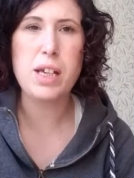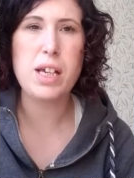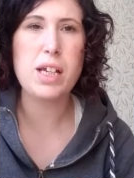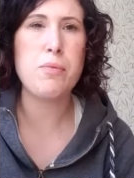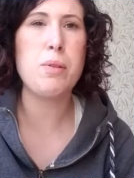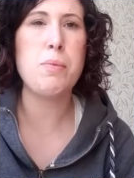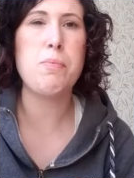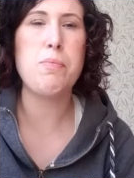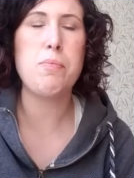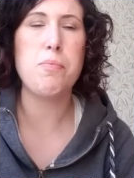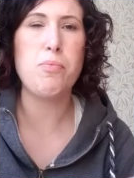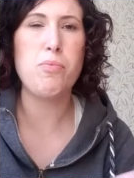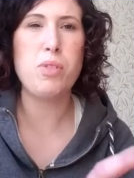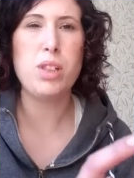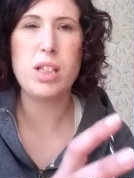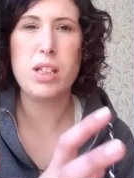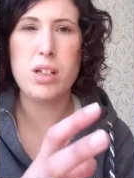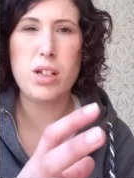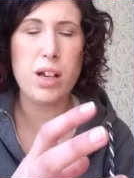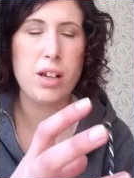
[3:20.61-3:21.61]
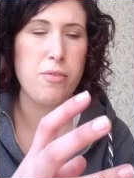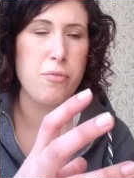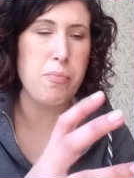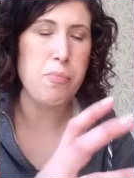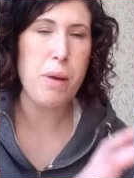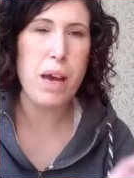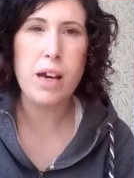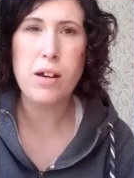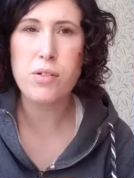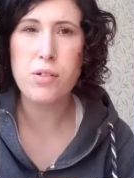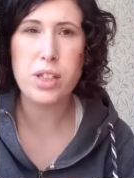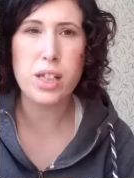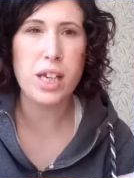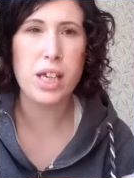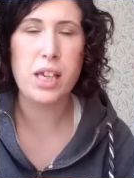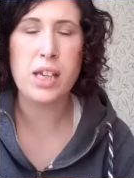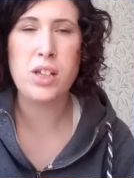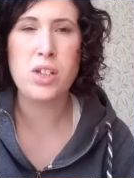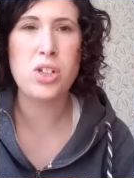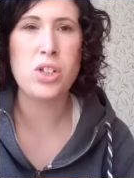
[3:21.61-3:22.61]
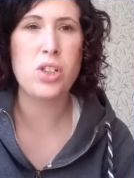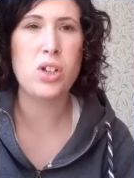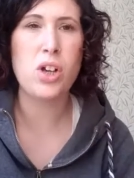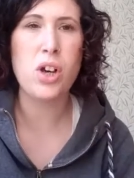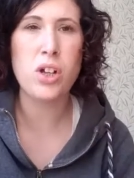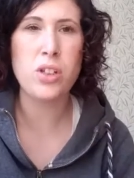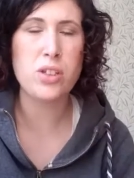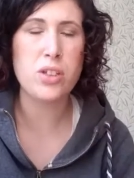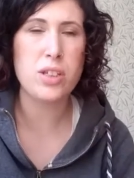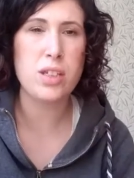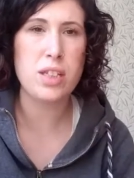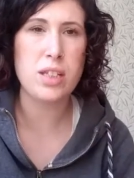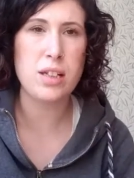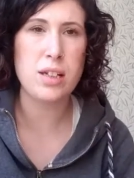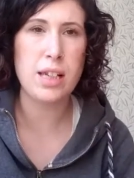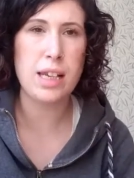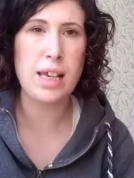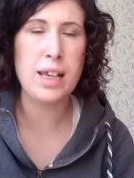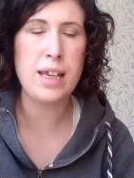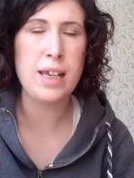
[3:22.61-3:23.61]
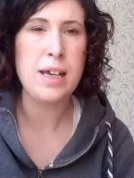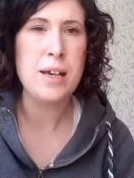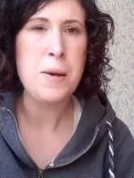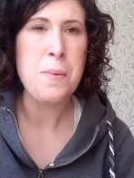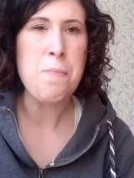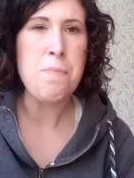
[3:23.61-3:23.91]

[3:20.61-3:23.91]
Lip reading: They're going to be kind of mouthing at each other constantly.